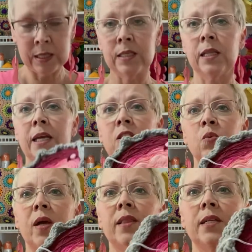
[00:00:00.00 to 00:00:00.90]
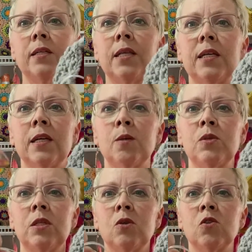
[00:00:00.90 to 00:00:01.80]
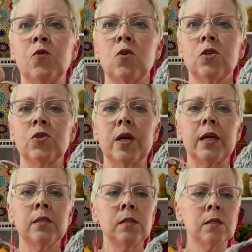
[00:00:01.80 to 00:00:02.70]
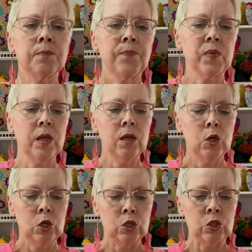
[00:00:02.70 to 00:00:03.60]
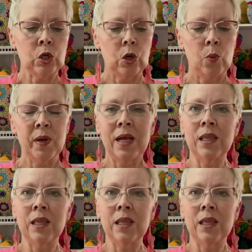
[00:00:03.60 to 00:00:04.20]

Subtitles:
is lace weight that comes in those 4 strands. So, but I